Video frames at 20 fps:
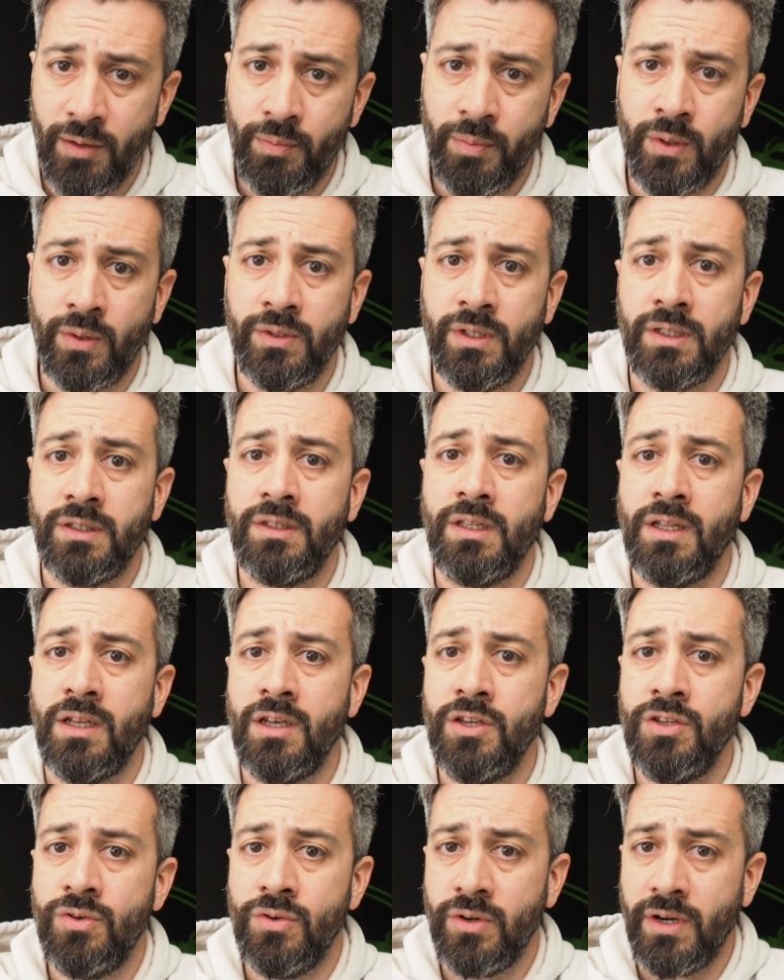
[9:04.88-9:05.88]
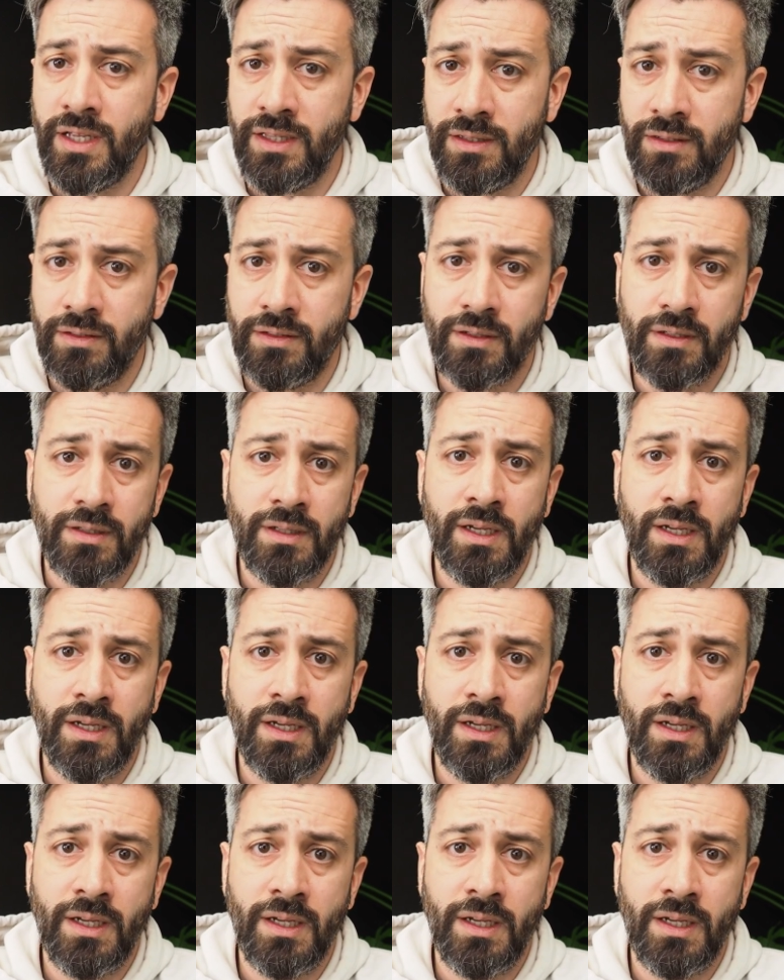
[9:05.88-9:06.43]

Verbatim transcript: product and your end